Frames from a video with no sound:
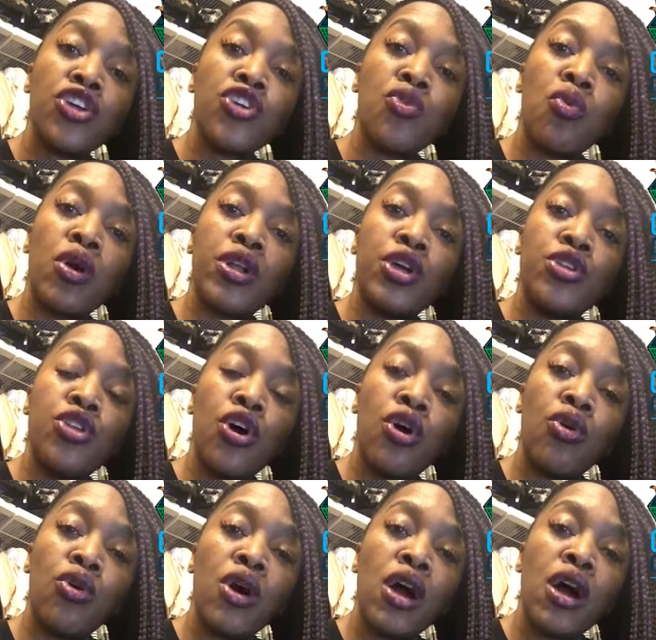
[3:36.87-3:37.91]
You want to
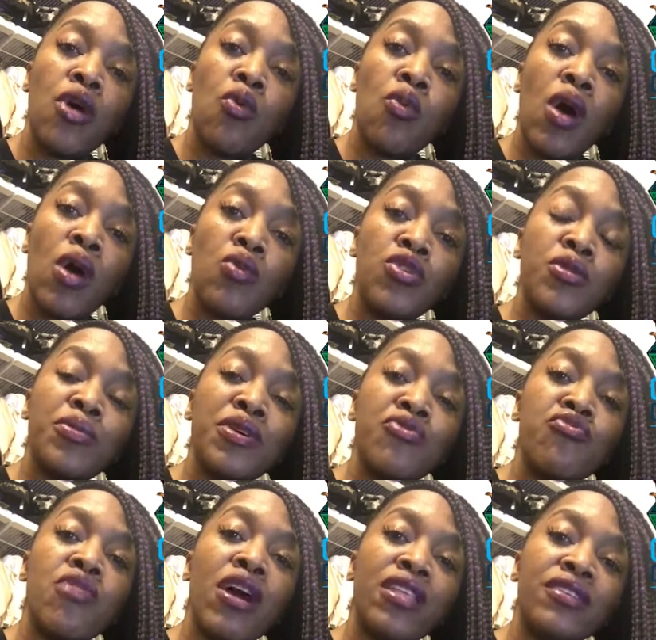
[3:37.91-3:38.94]
know what would be
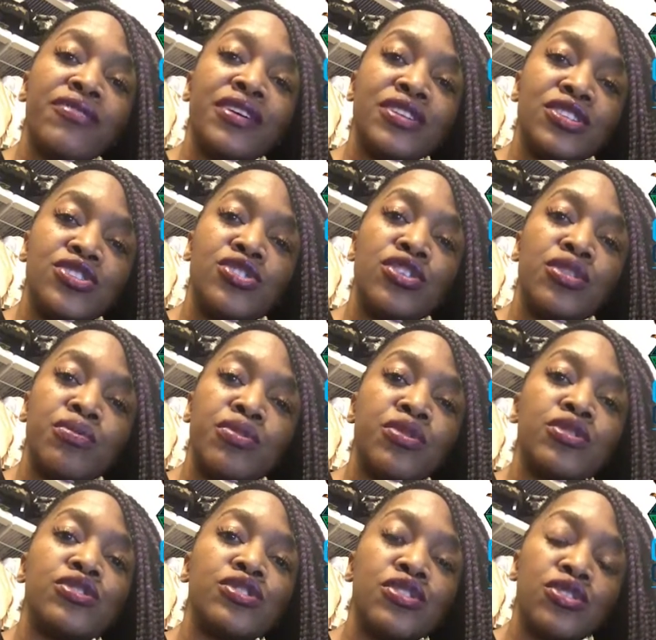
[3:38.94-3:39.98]
relevant to the
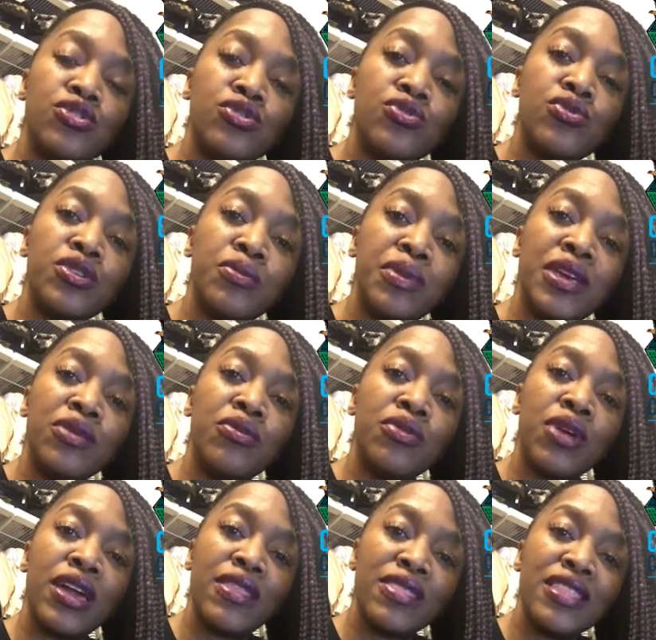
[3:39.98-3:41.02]
person who would be
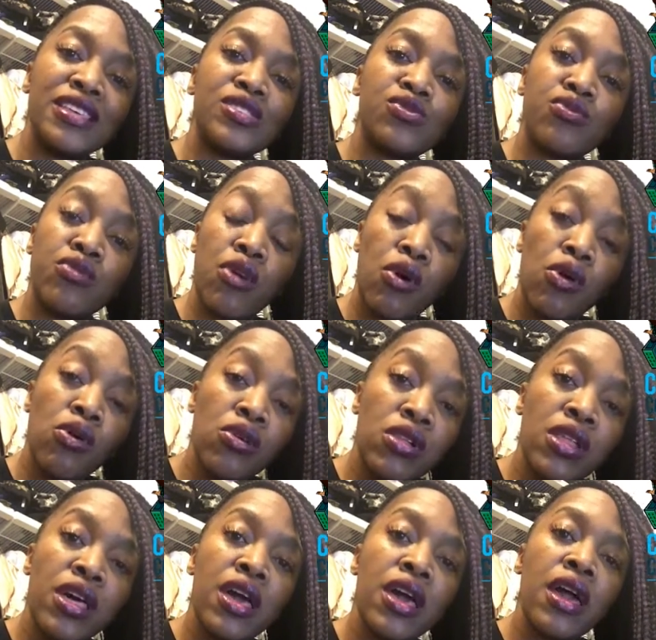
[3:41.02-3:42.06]
in this
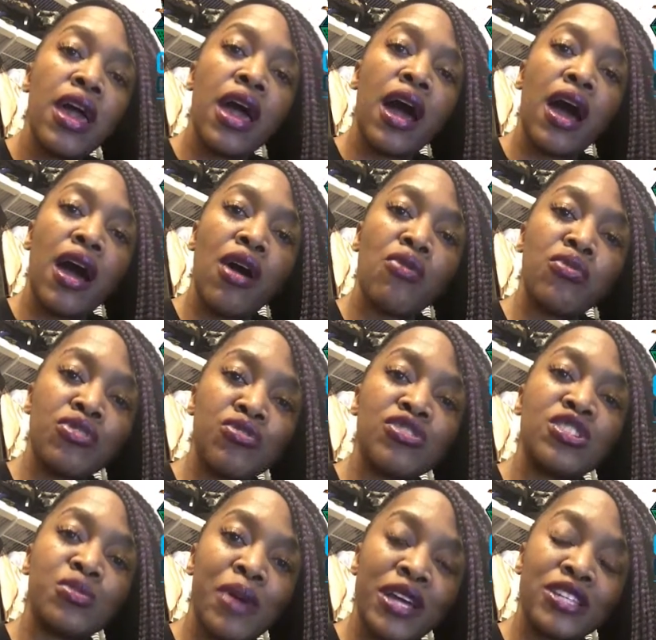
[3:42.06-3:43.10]
role with
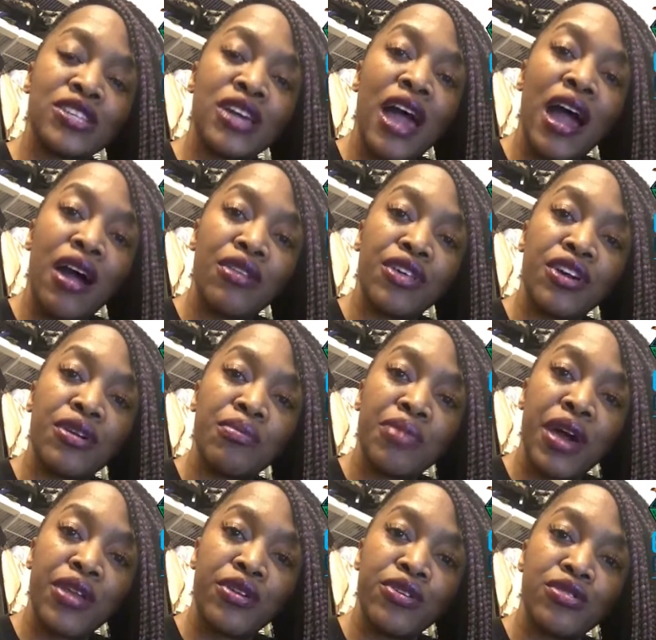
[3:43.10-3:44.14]
respect to how the
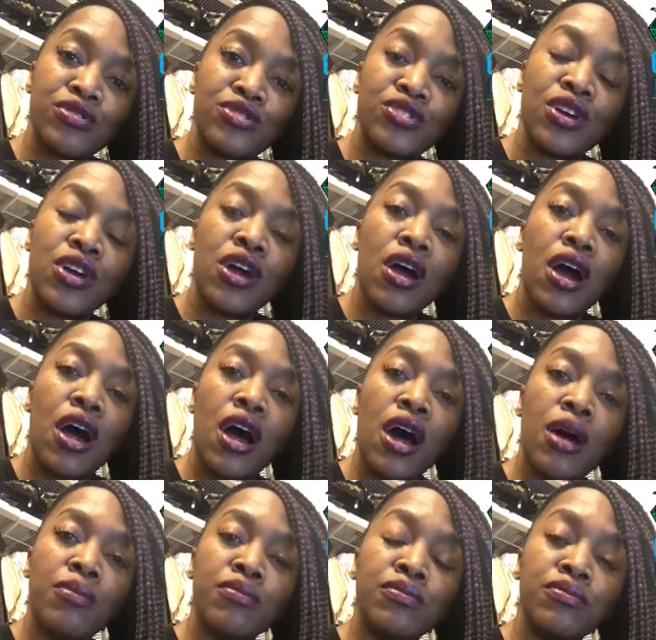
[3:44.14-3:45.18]
competitors
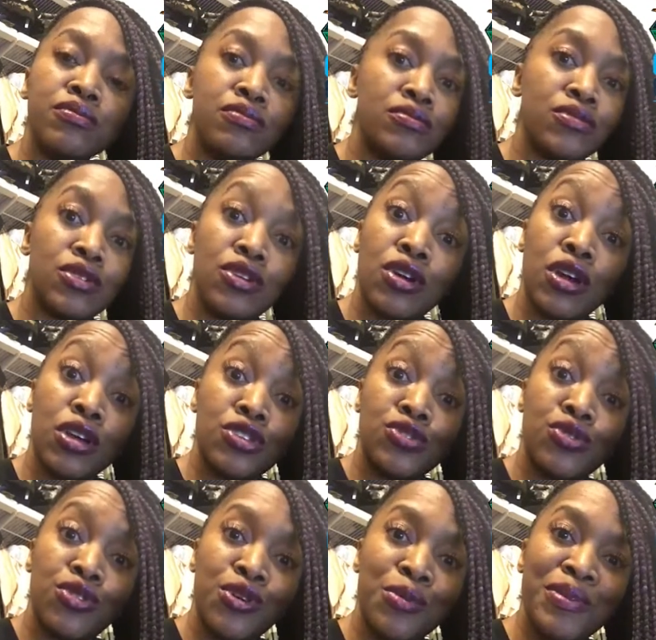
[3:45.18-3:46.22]

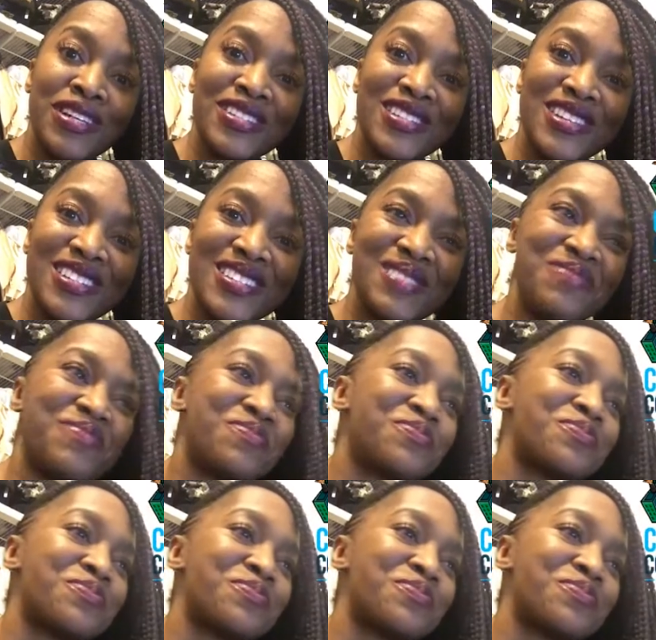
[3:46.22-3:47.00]
do their business.